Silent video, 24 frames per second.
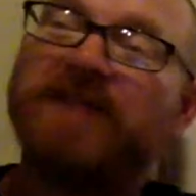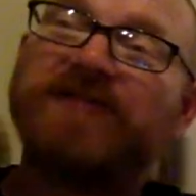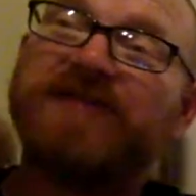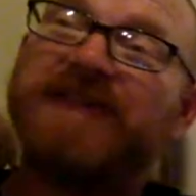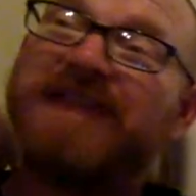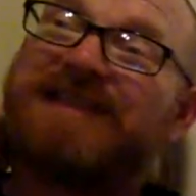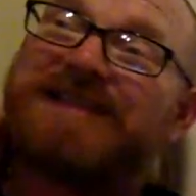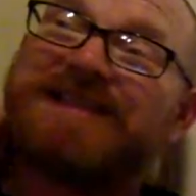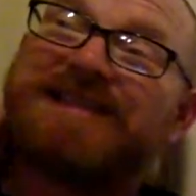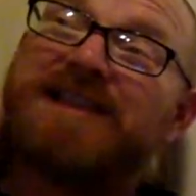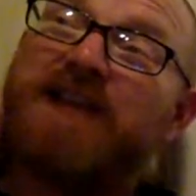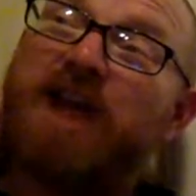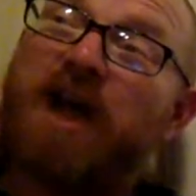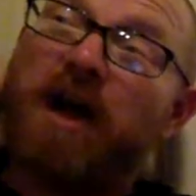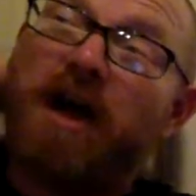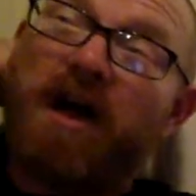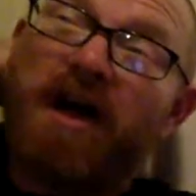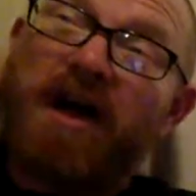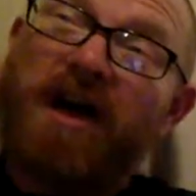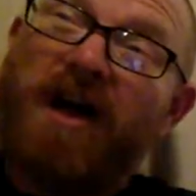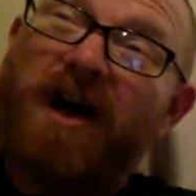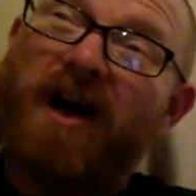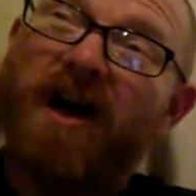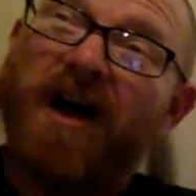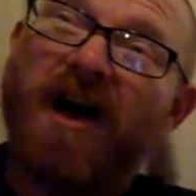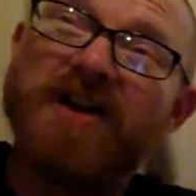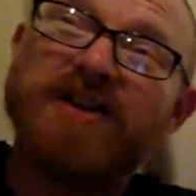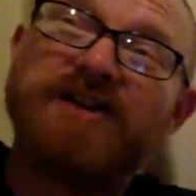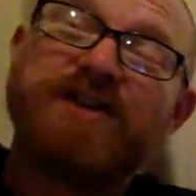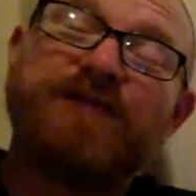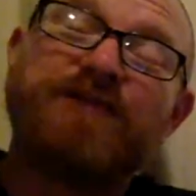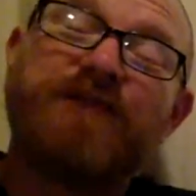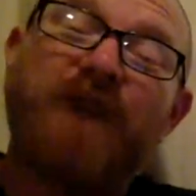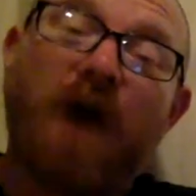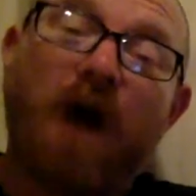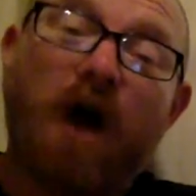There's not,
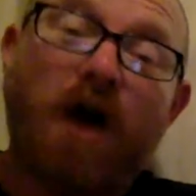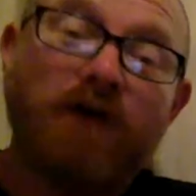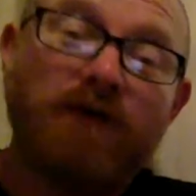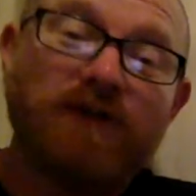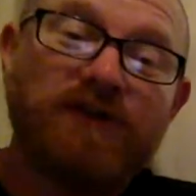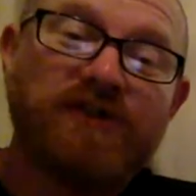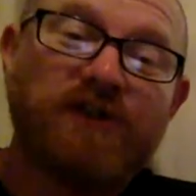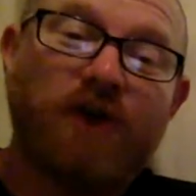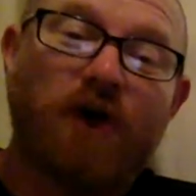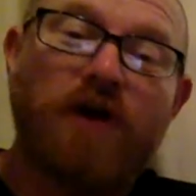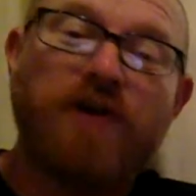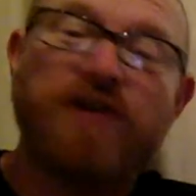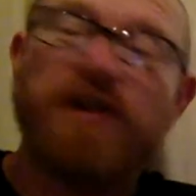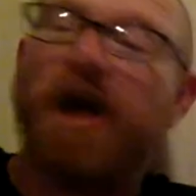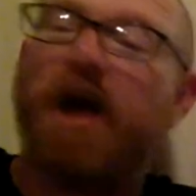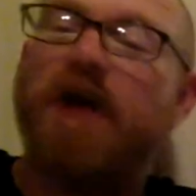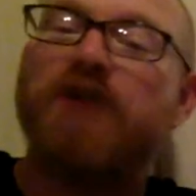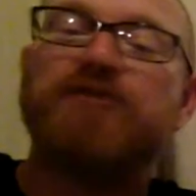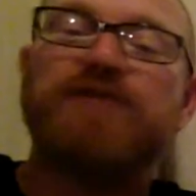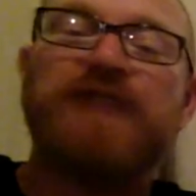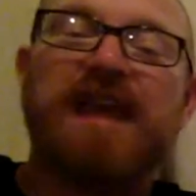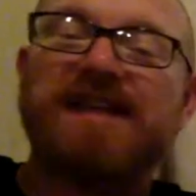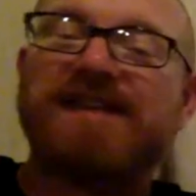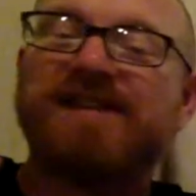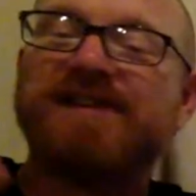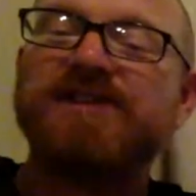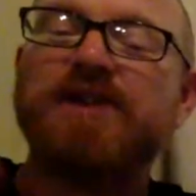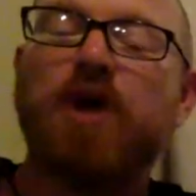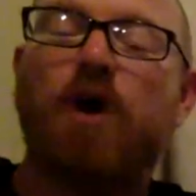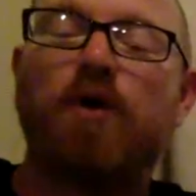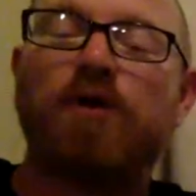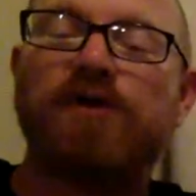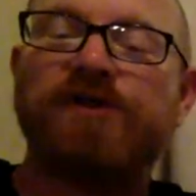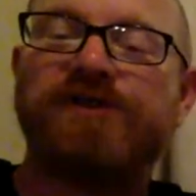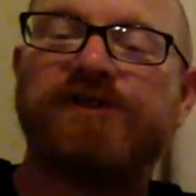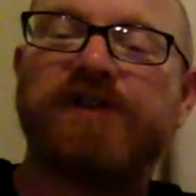as far as I know, there's
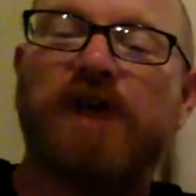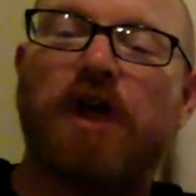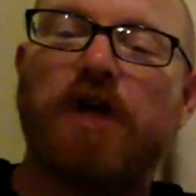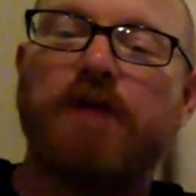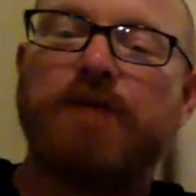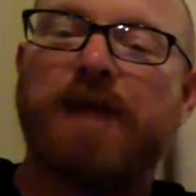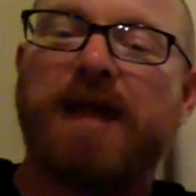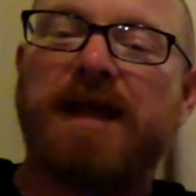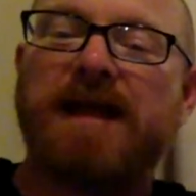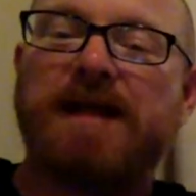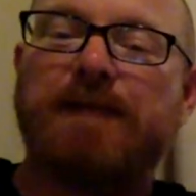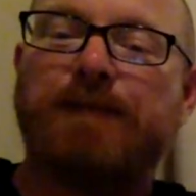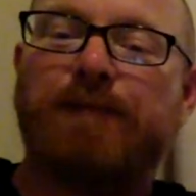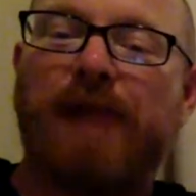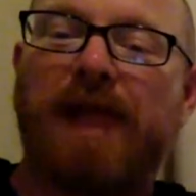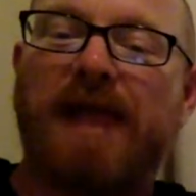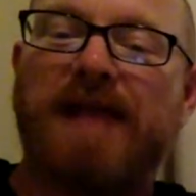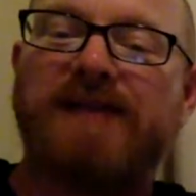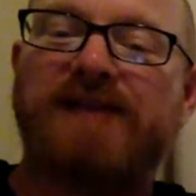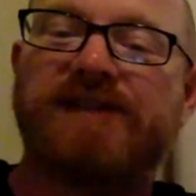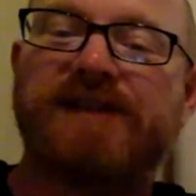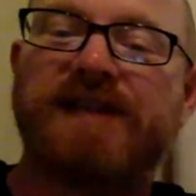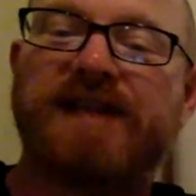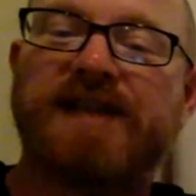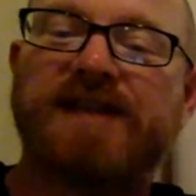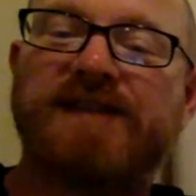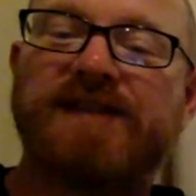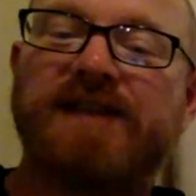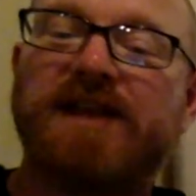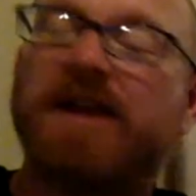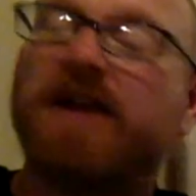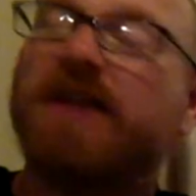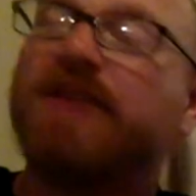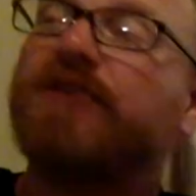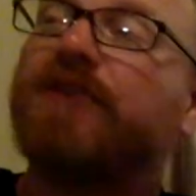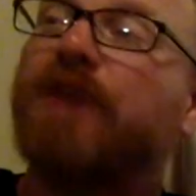not so many places
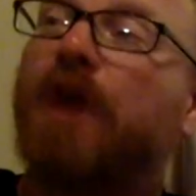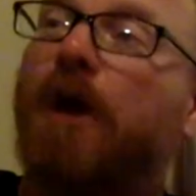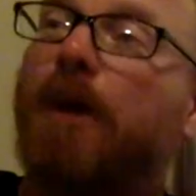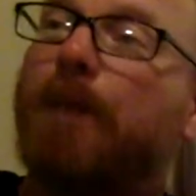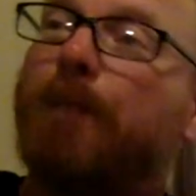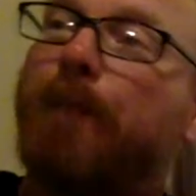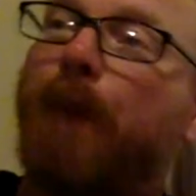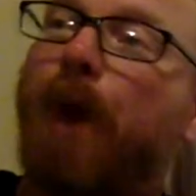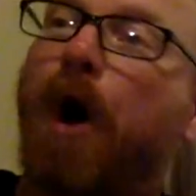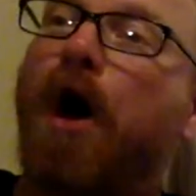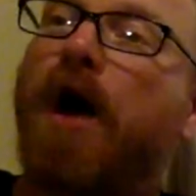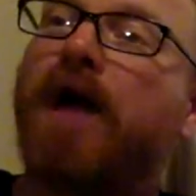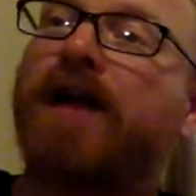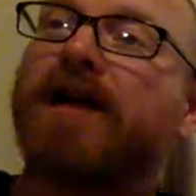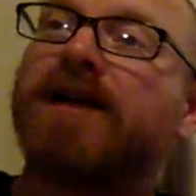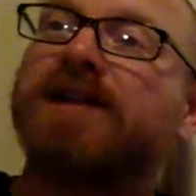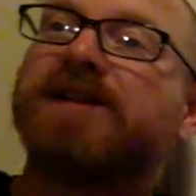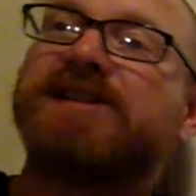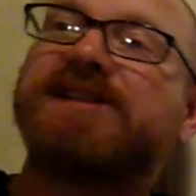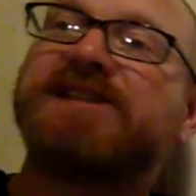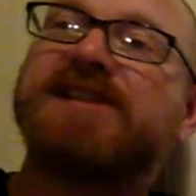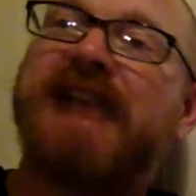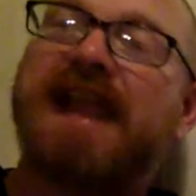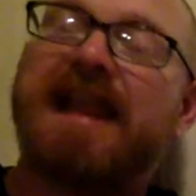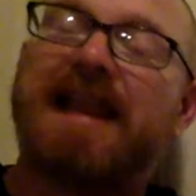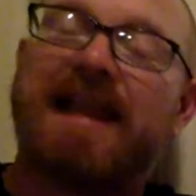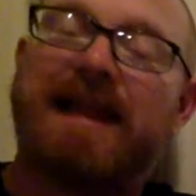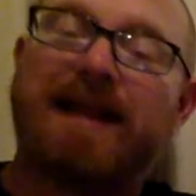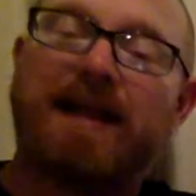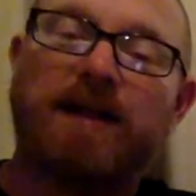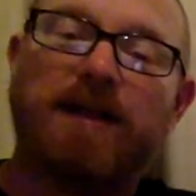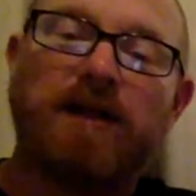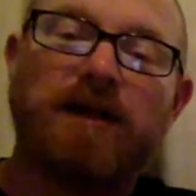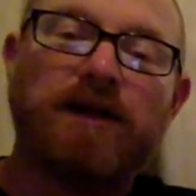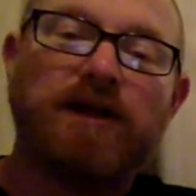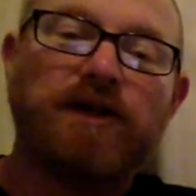that are buying and
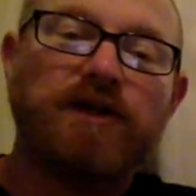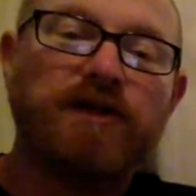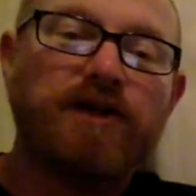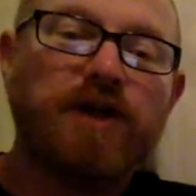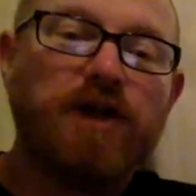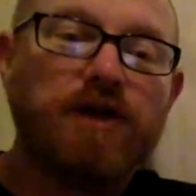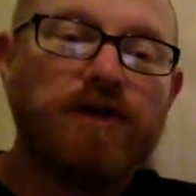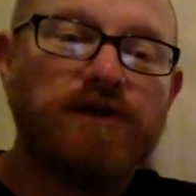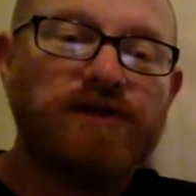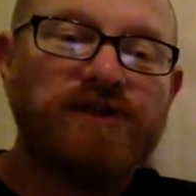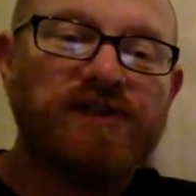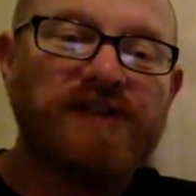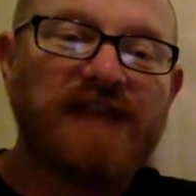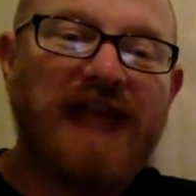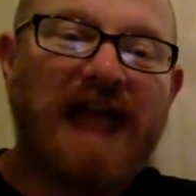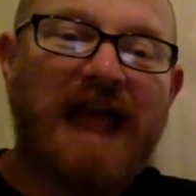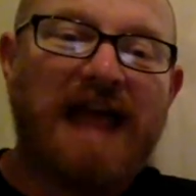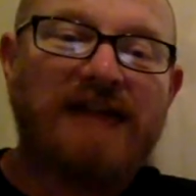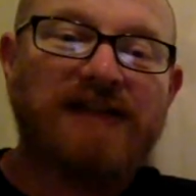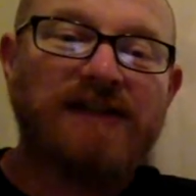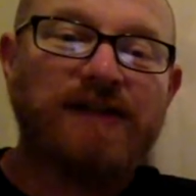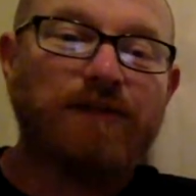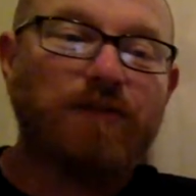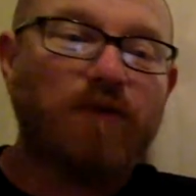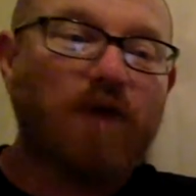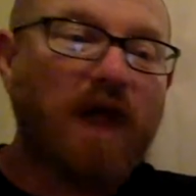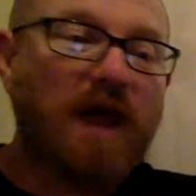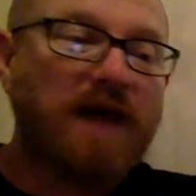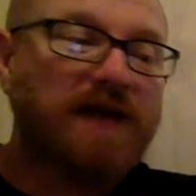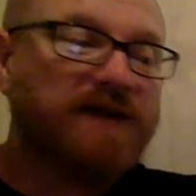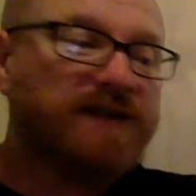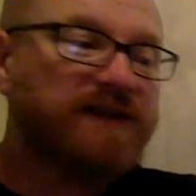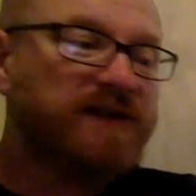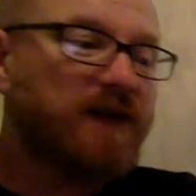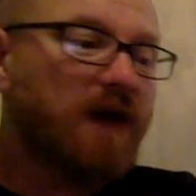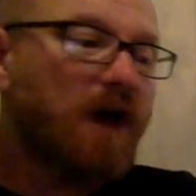selling used
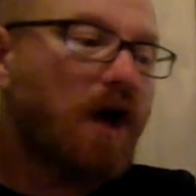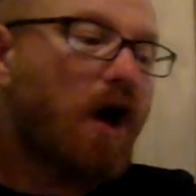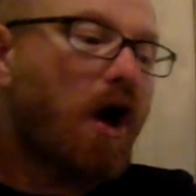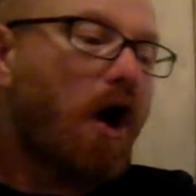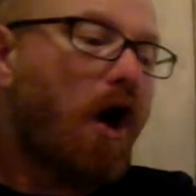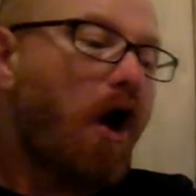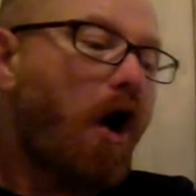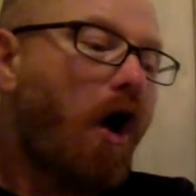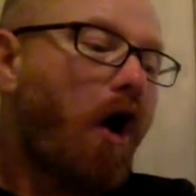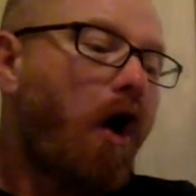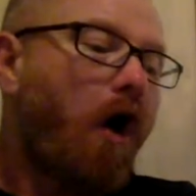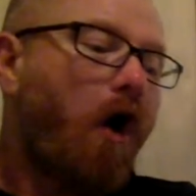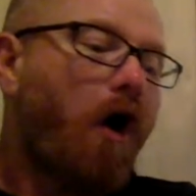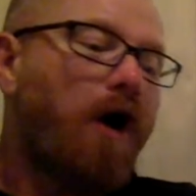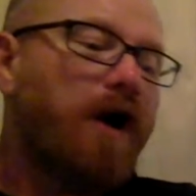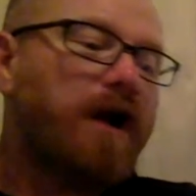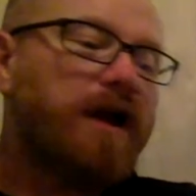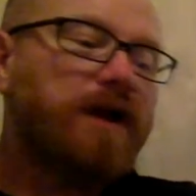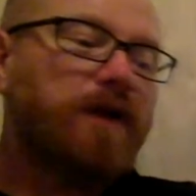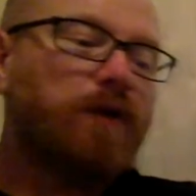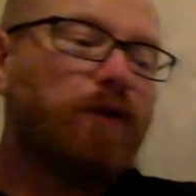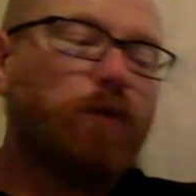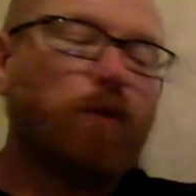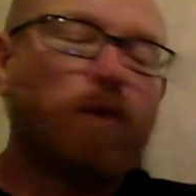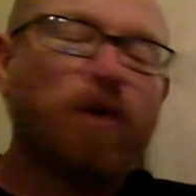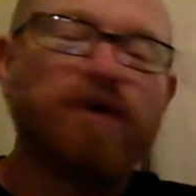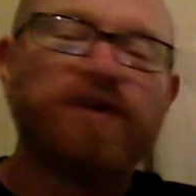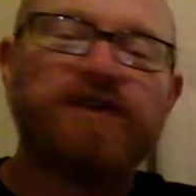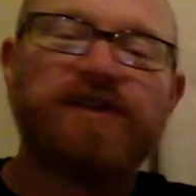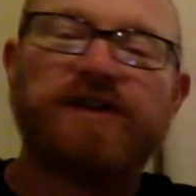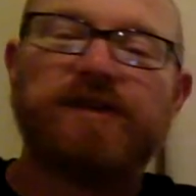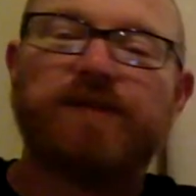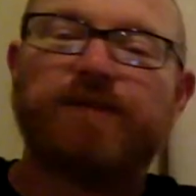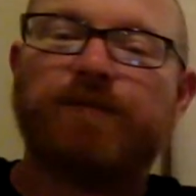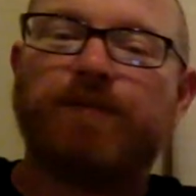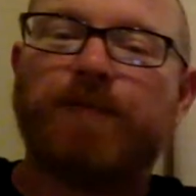catamarans. I would,